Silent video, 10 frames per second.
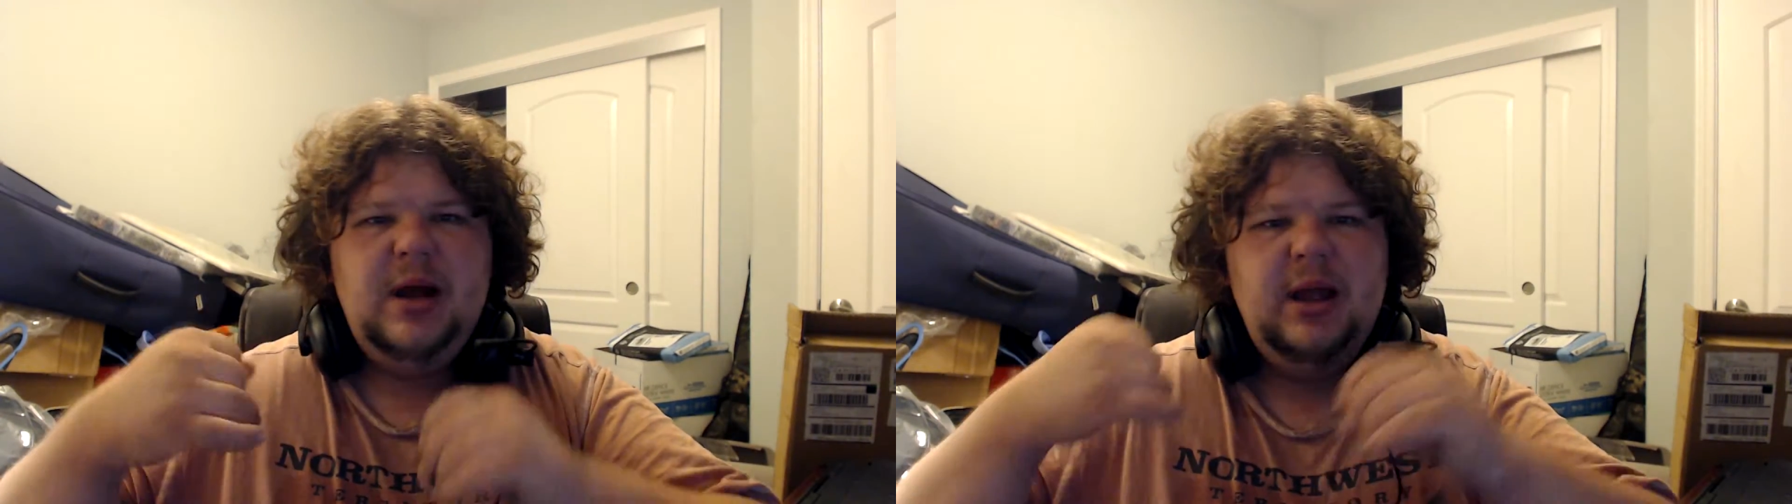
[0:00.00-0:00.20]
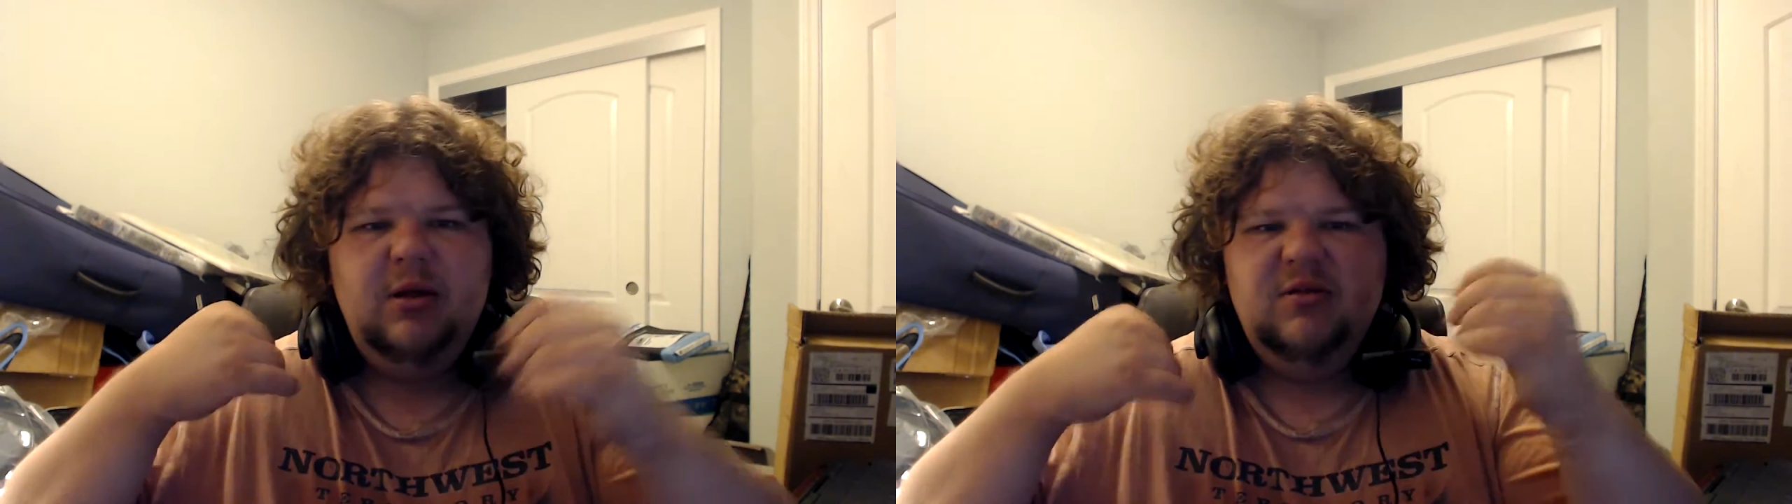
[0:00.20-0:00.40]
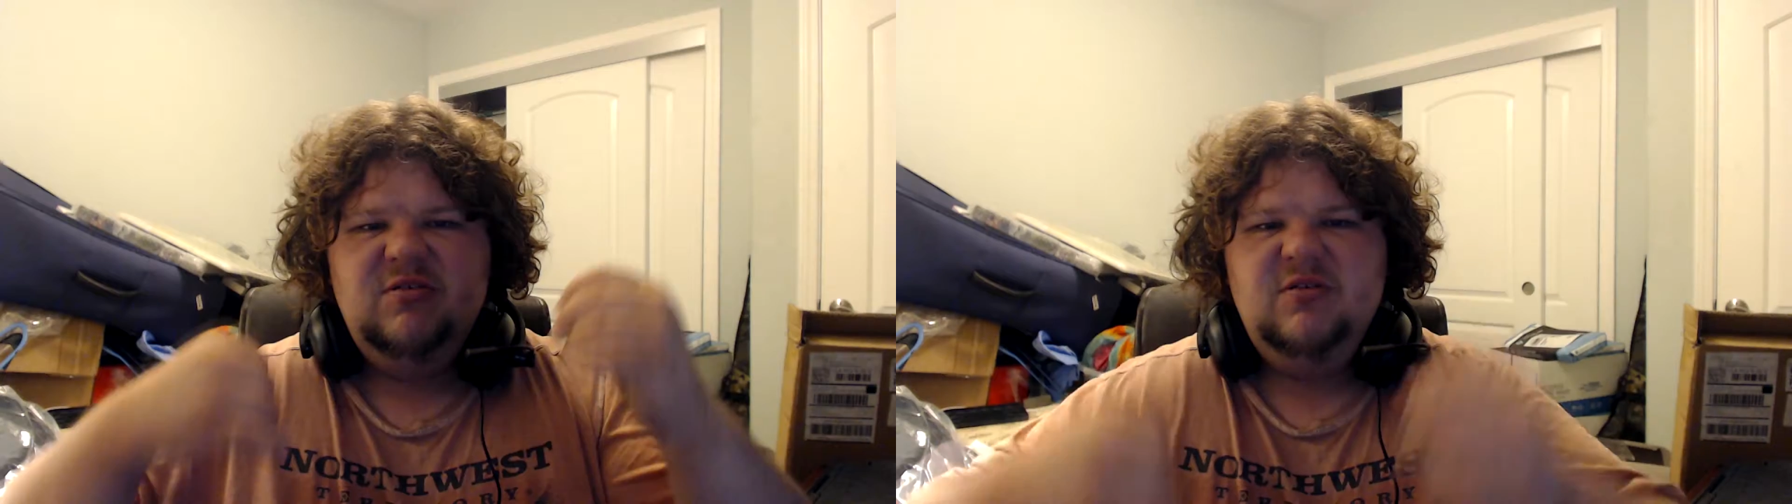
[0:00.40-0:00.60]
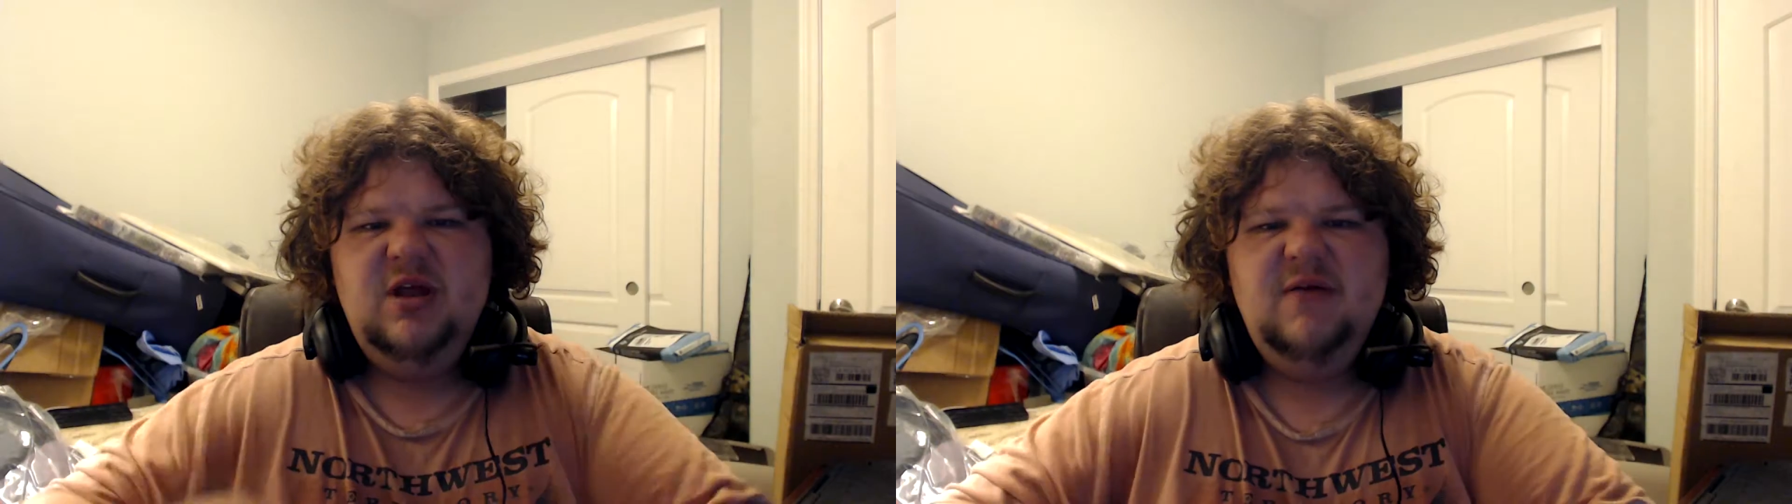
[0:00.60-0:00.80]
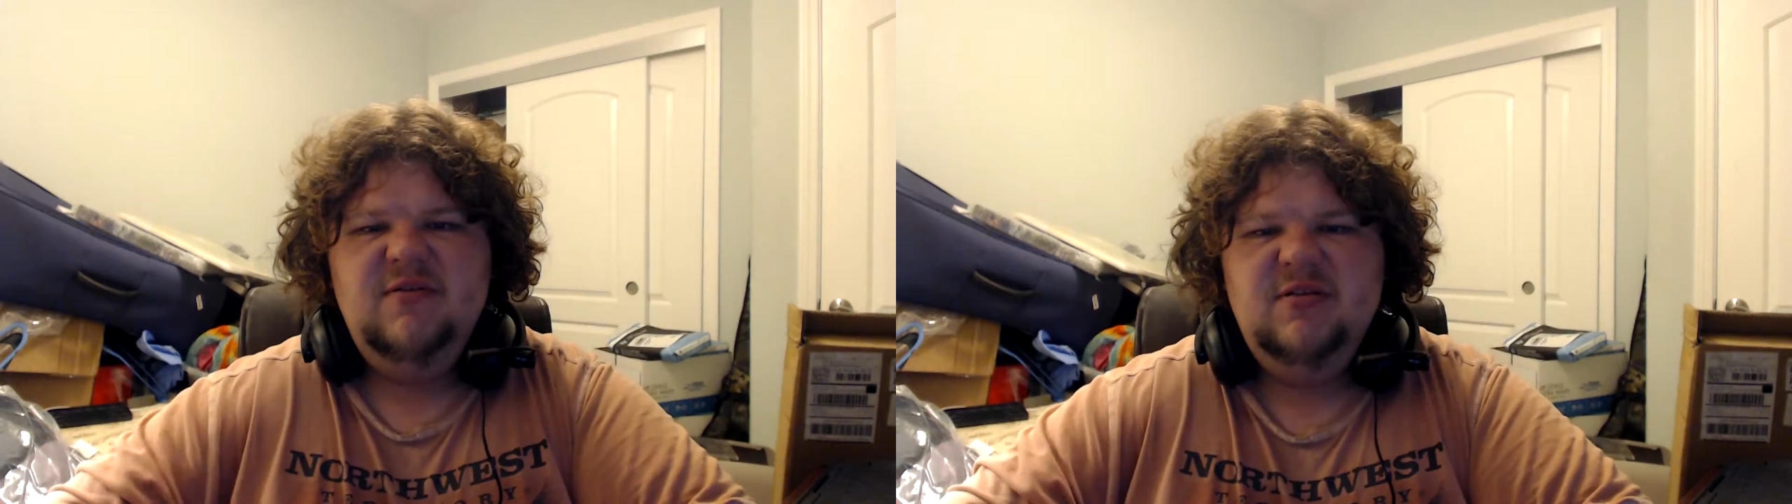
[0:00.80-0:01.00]
buy all this
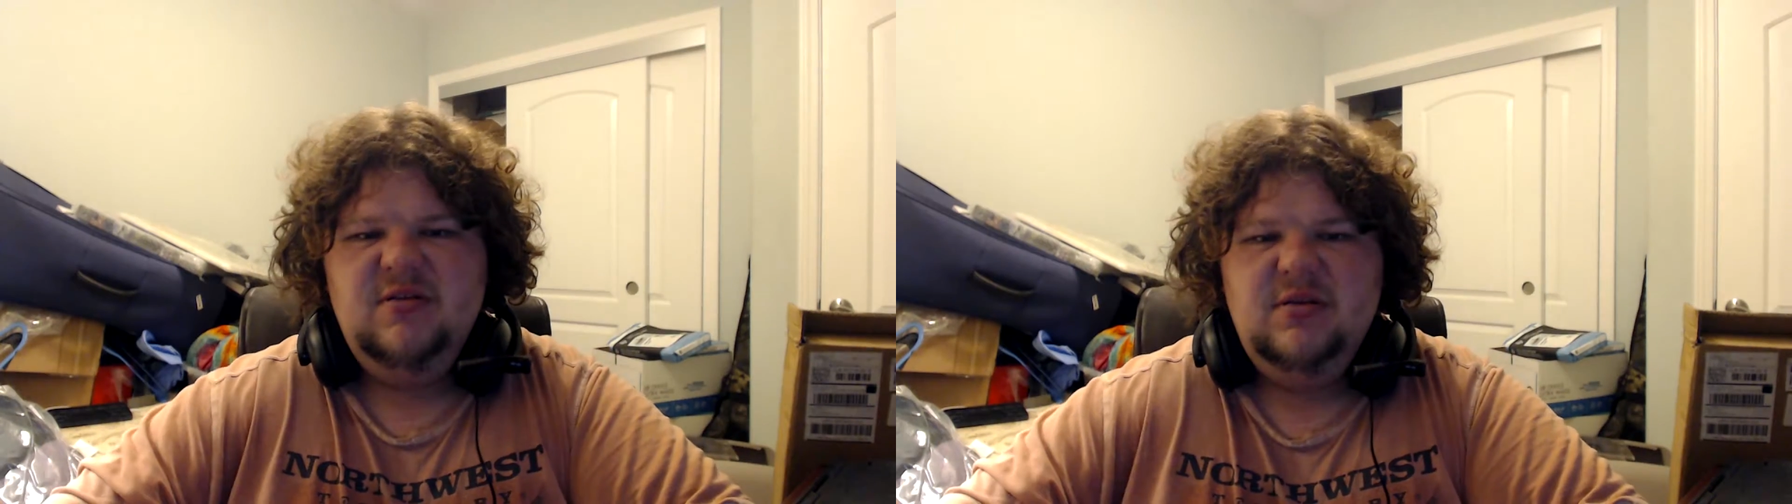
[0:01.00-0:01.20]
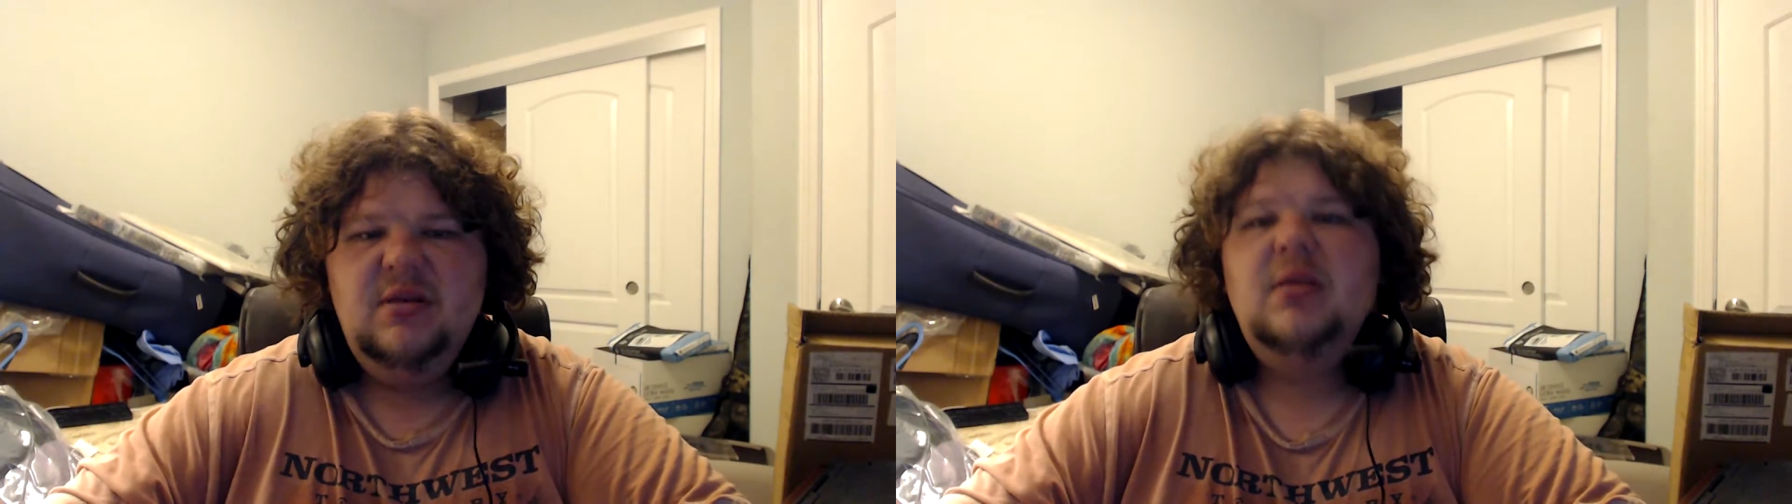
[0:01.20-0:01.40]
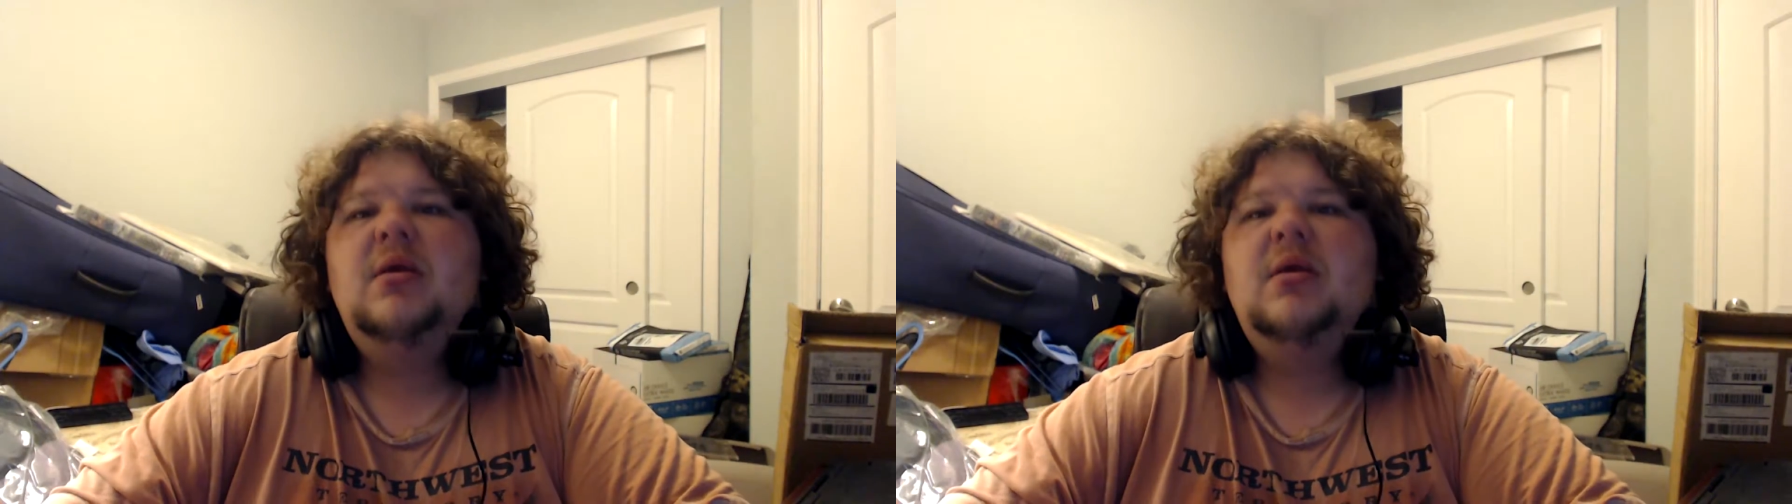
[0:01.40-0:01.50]
stuff," and